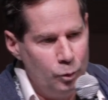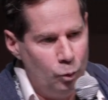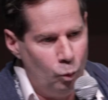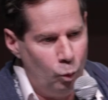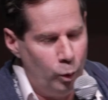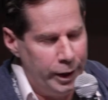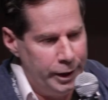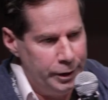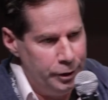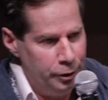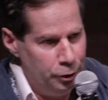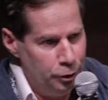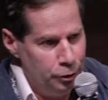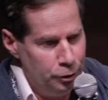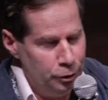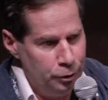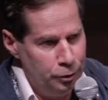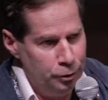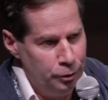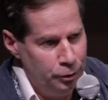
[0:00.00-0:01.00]
when
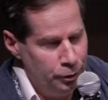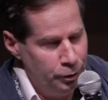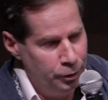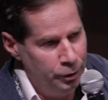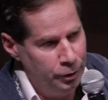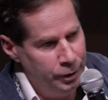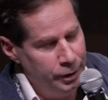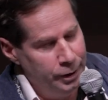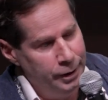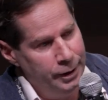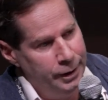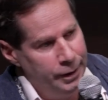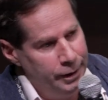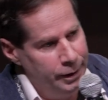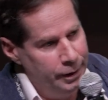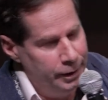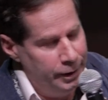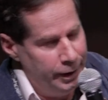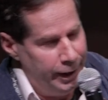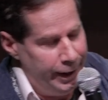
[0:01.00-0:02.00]
you
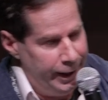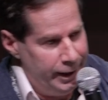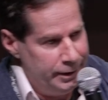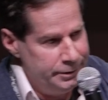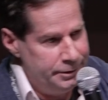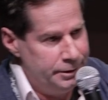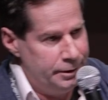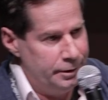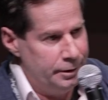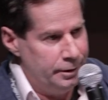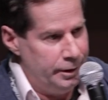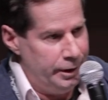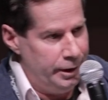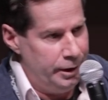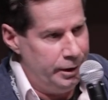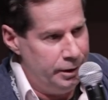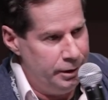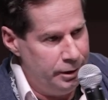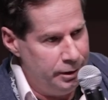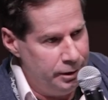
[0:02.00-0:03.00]
ask
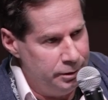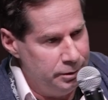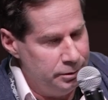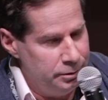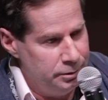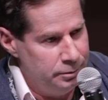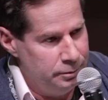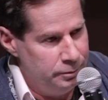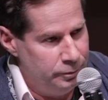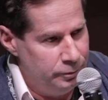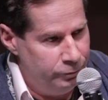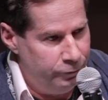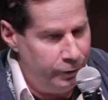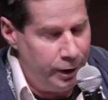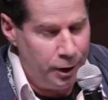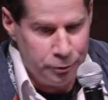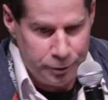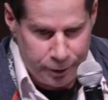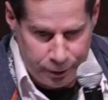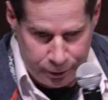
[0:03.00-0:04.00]
a
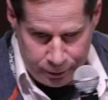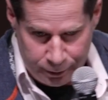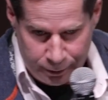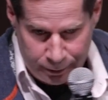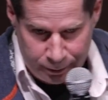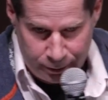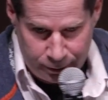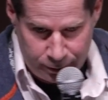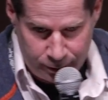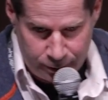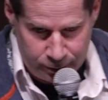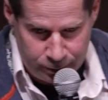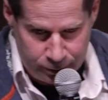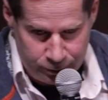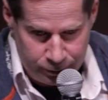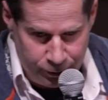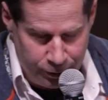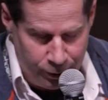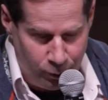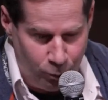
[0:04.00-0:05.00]
founder,
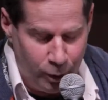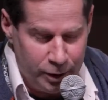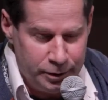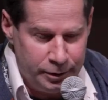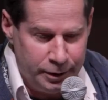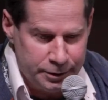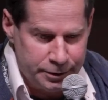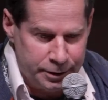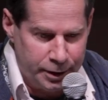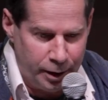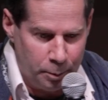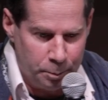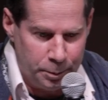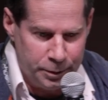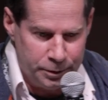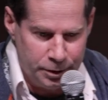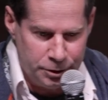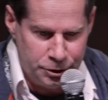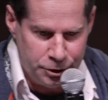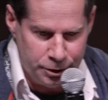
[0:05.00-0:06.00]
what his
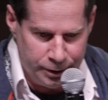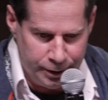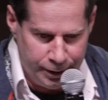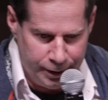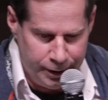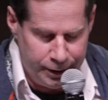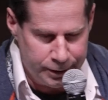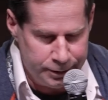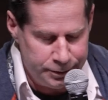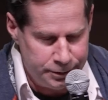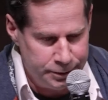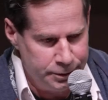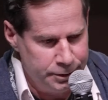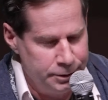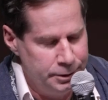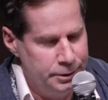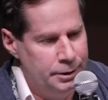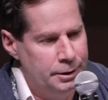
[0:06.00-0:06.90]
competition is,